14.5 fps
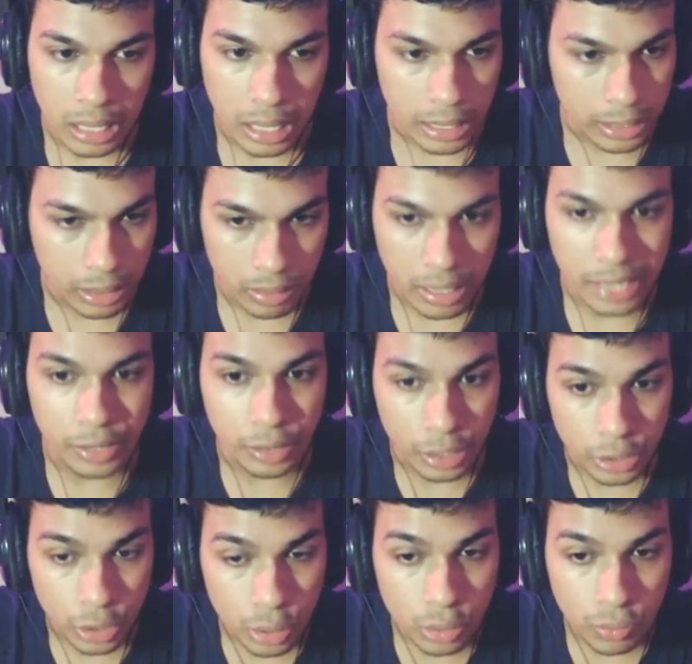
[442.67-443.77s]
you know, that you can
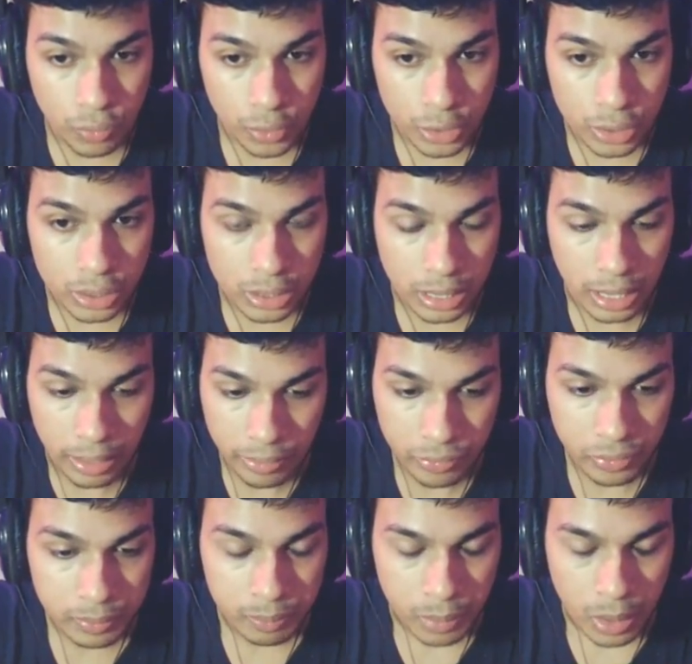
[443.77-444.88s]
use for yourself,
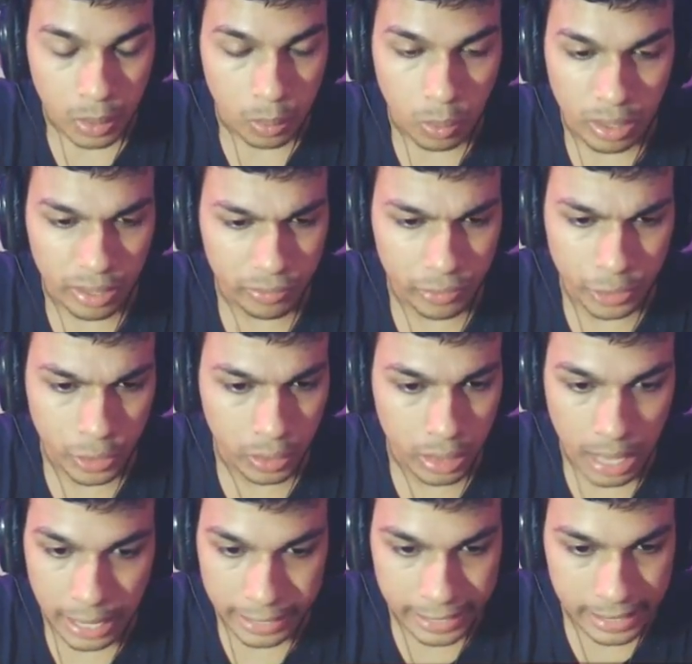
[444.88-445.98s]
whatever your
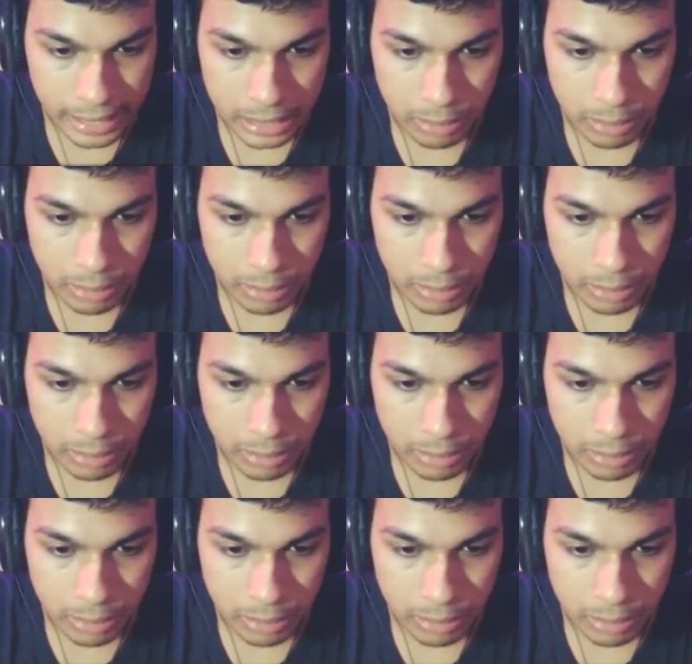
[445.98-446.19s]
liking is.